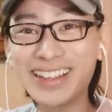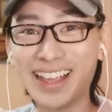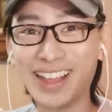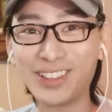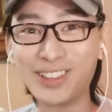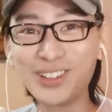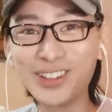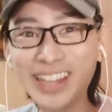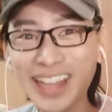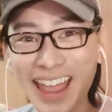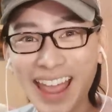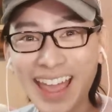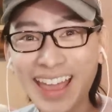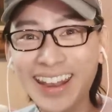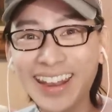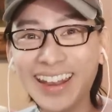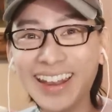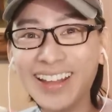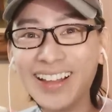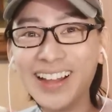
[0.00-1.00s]
get to
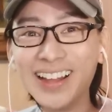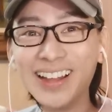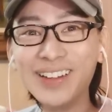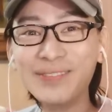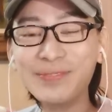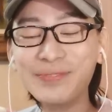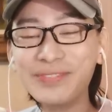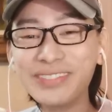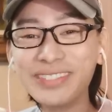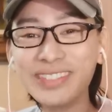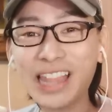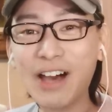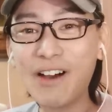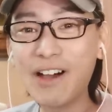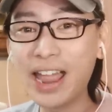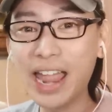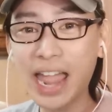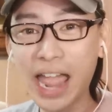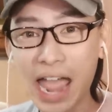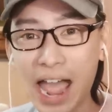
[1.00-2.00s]
Ken? Now
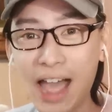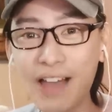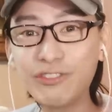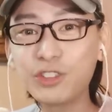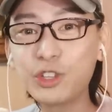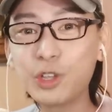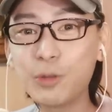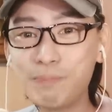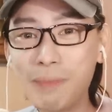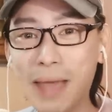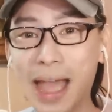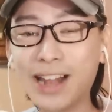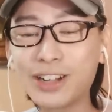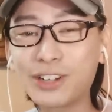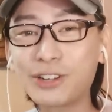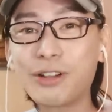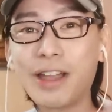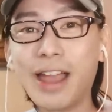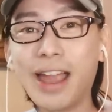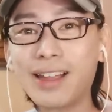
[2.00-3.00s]
I have to
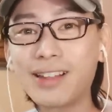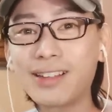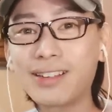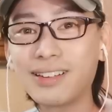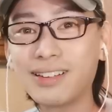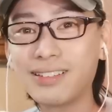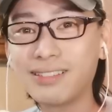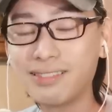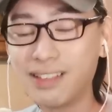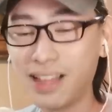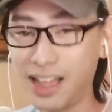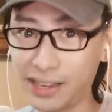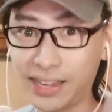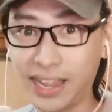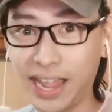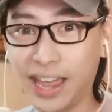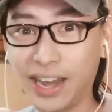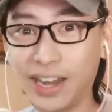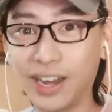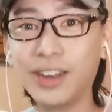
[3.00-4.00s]
backtrack
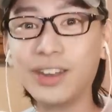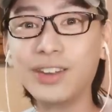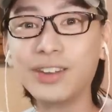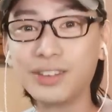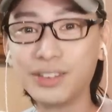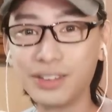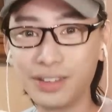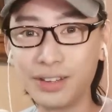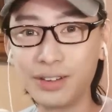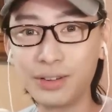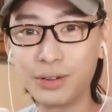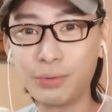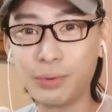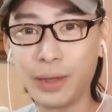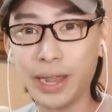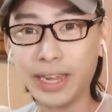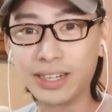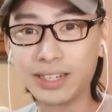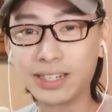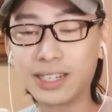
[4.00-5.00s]
again.
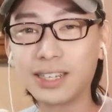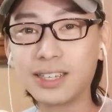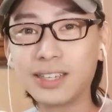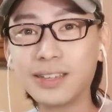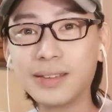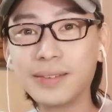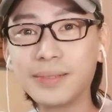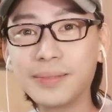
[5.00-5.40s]
Wait.